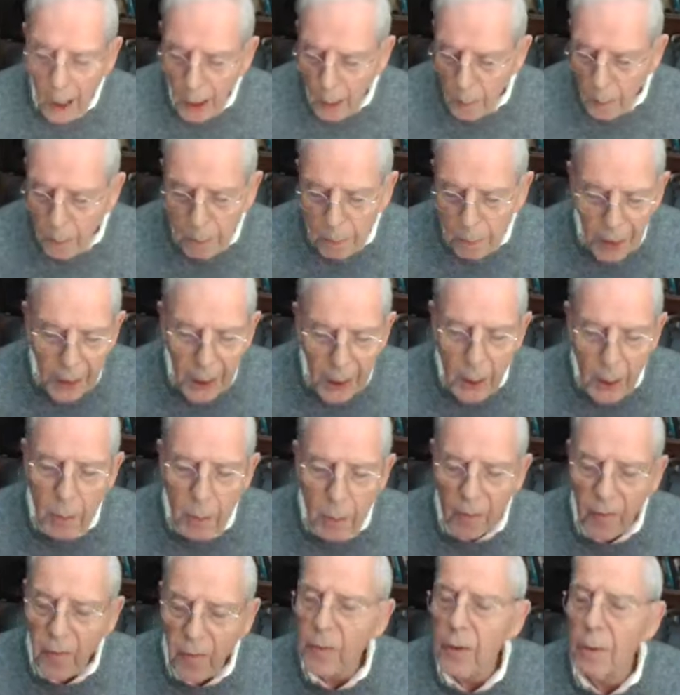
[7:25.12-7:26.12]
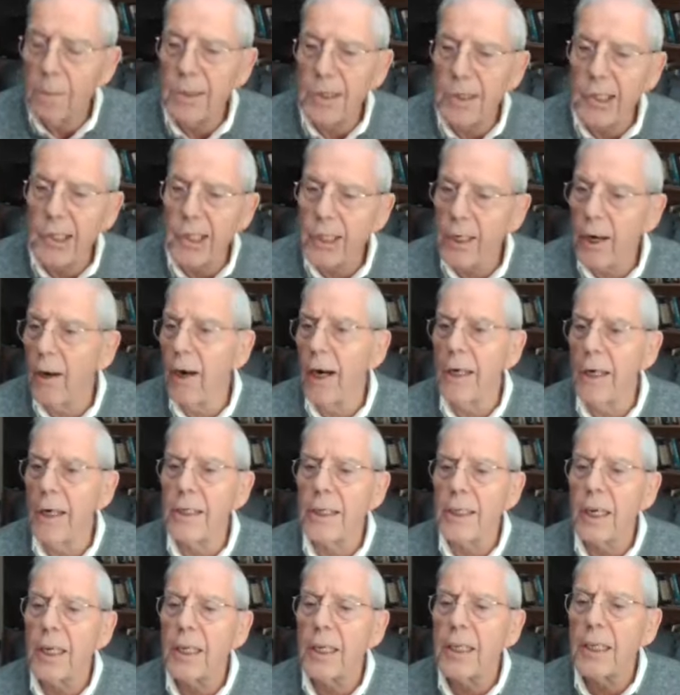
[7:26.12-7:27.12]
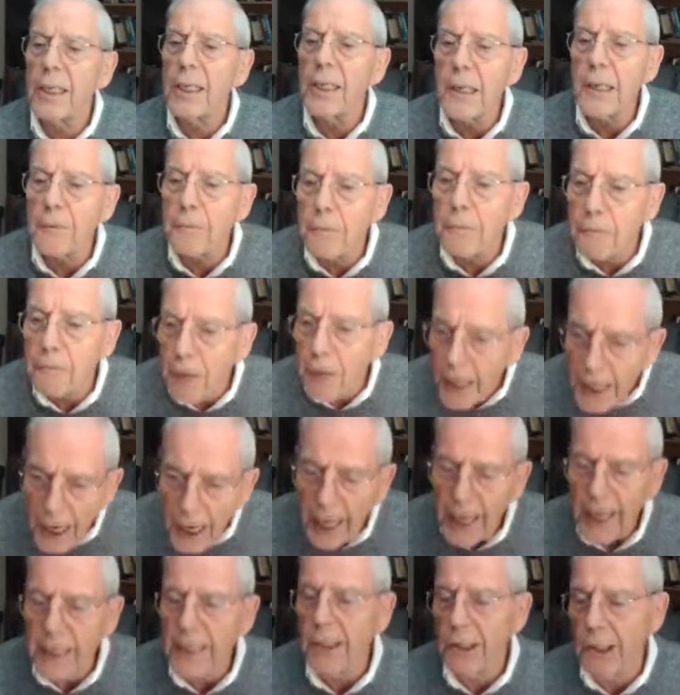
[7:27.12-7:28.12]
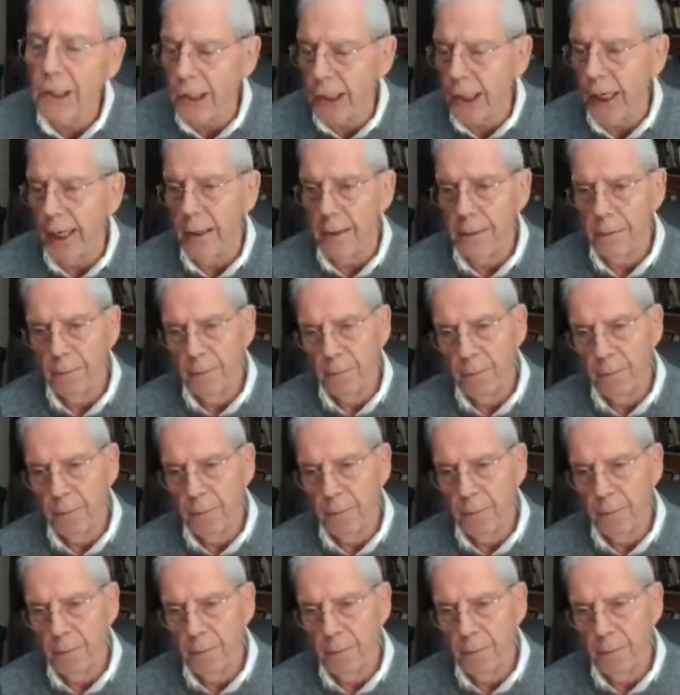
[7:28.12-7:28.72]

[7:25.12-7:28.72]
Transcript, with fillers: our Bible from start to finish